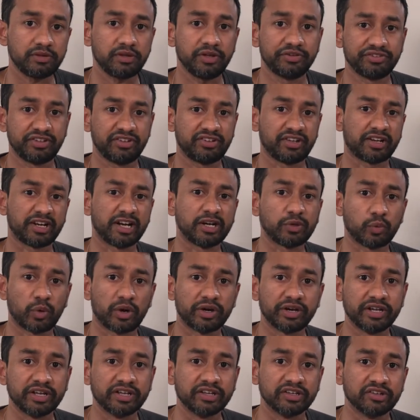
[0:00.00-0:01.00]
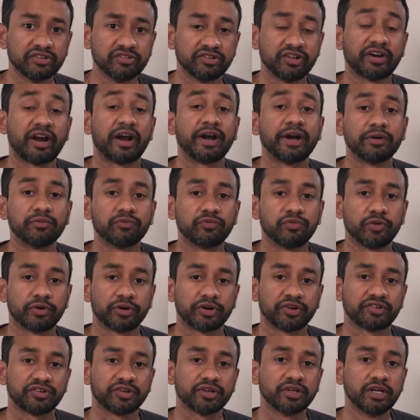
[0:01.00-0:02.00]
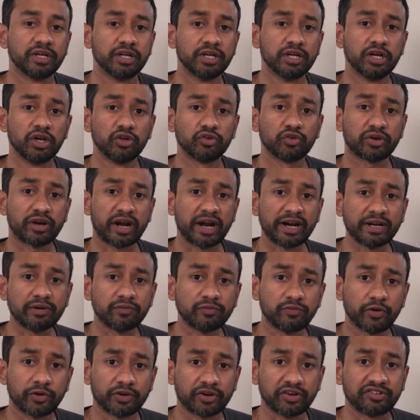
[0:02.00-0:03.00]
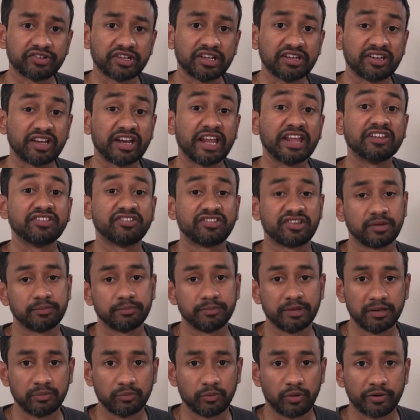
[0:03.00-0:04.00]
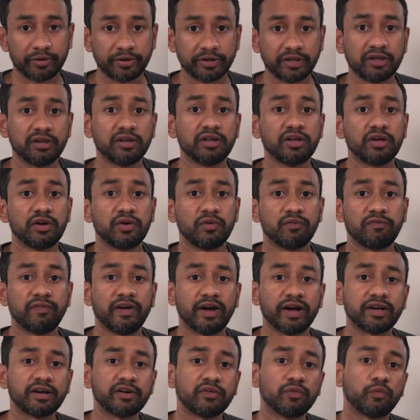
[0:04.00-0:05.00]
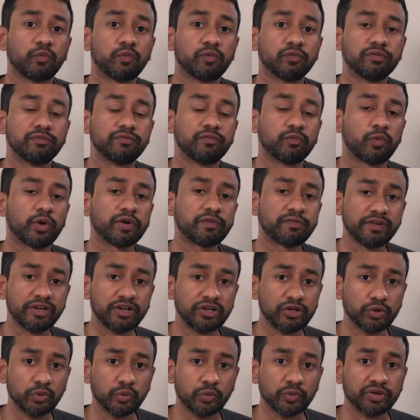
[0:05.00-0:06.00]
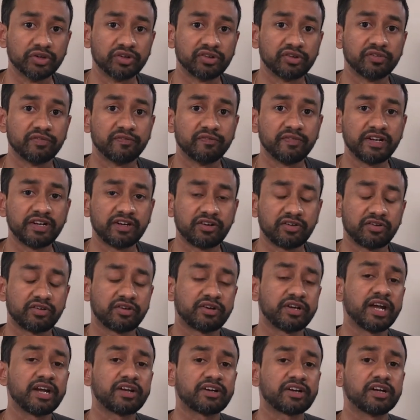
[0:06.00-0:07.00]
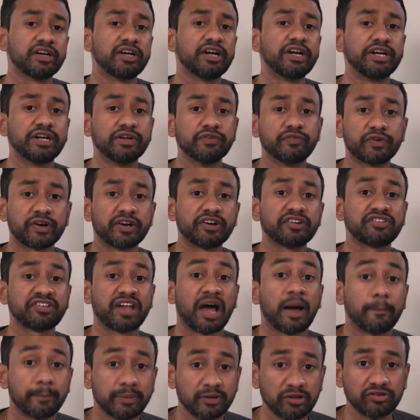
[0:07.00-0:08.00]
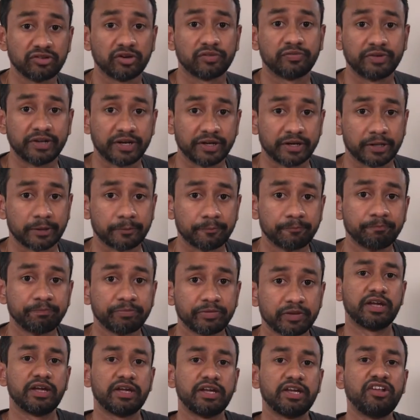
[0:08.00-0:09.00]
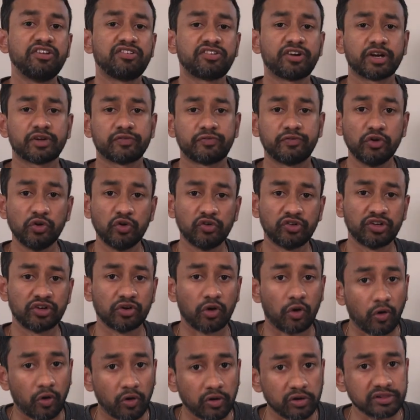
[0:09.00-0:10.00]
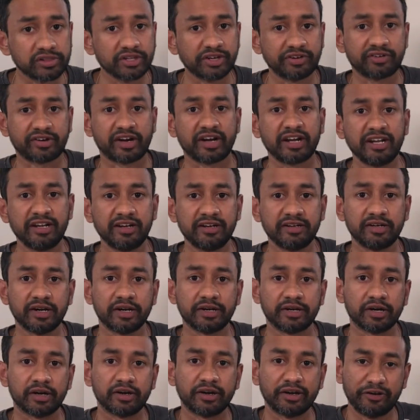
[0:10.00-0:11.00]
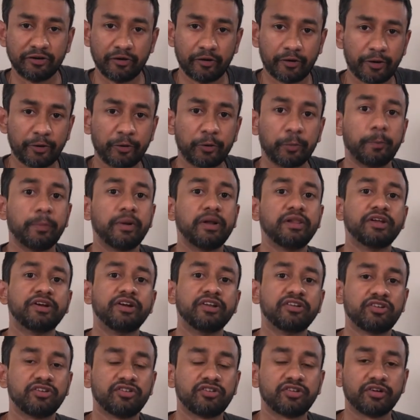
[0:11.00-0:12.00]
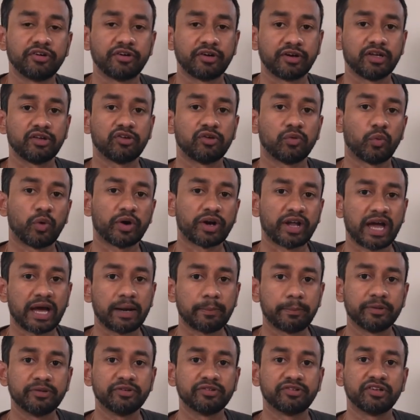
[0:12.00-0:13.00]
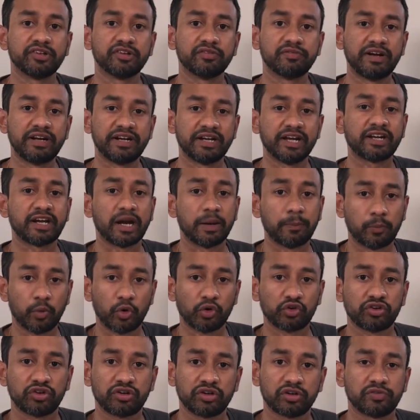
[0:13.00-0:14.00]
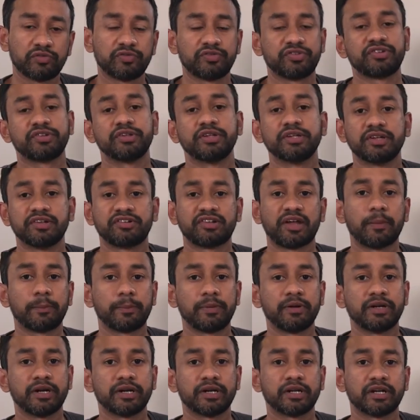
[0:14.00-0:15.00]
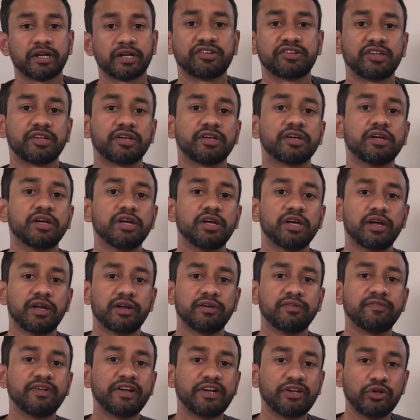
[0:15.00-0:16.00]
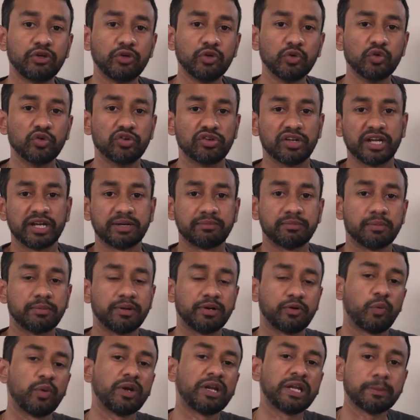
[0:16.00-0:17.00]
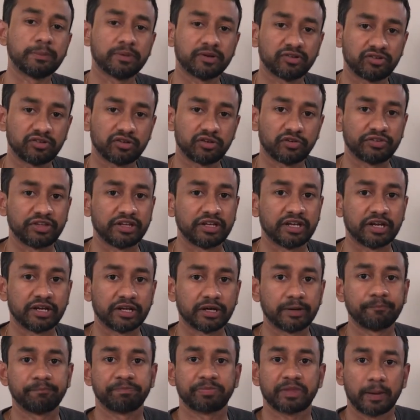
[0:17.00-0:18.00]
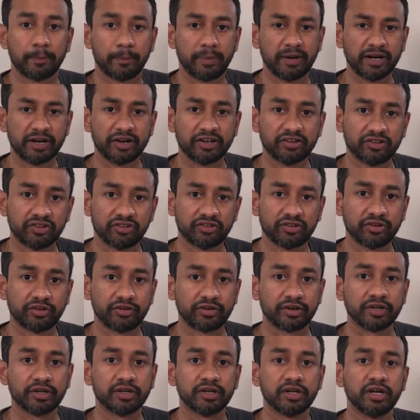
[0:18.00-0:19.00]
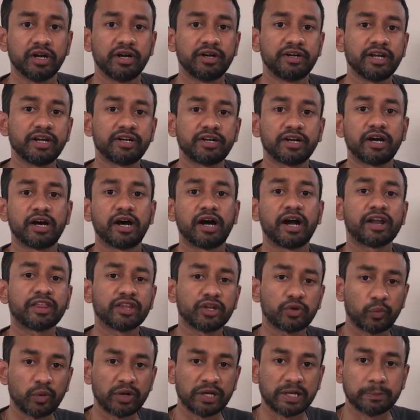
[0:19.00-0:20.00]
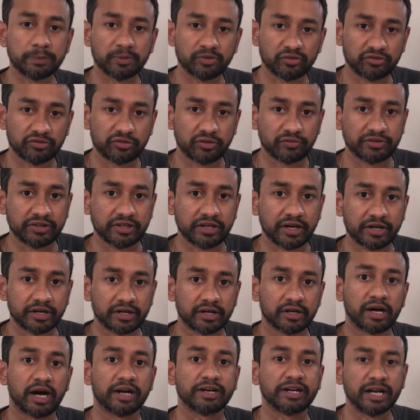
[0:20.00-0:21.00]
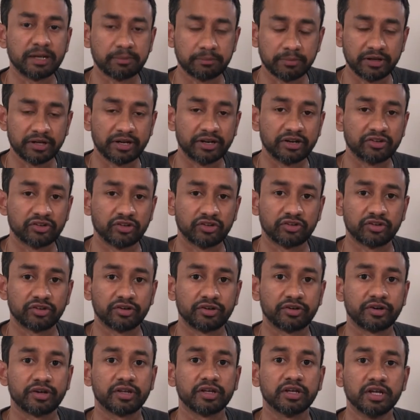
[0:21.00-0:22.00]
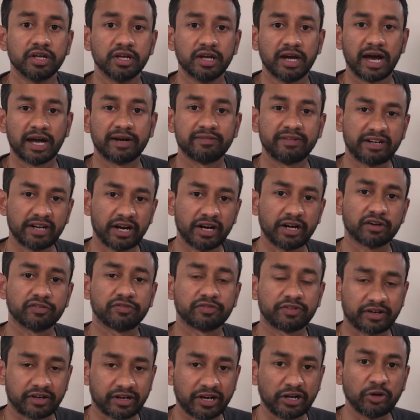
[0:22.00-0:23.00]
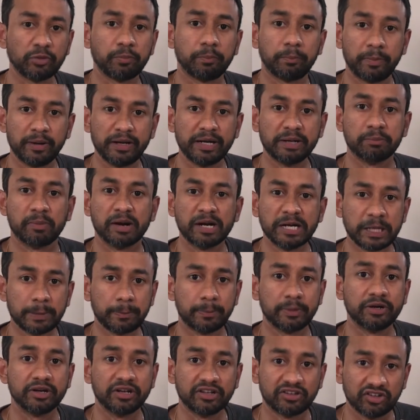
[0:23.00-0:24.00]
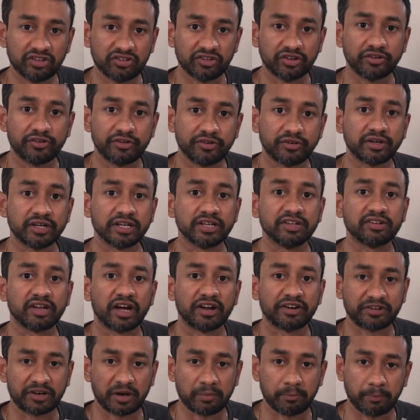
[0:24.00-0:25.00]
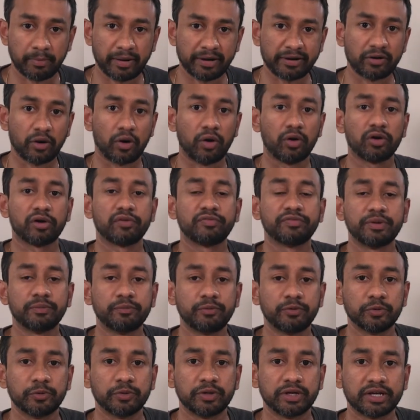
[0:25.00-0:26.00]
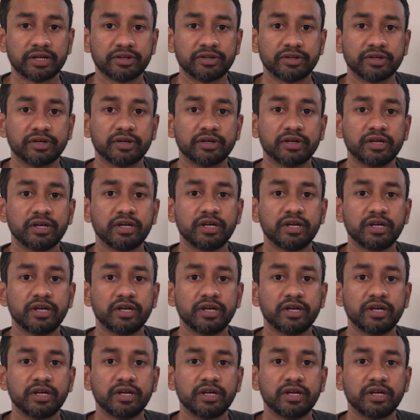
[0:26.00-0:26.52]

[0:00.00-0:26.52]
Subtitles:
The second one is a random forest. So random forest is an ensemble model where what we do is we take different samples of data. Instead of using all the training data in order to build the decision tree, so what happens is we take a portion of the sample data. say we use like maybe 20% of the data, build a decision tree, take another 20% of the data, again build a decision tree, and we kind of try to build multiple decision trees and combine all of them together.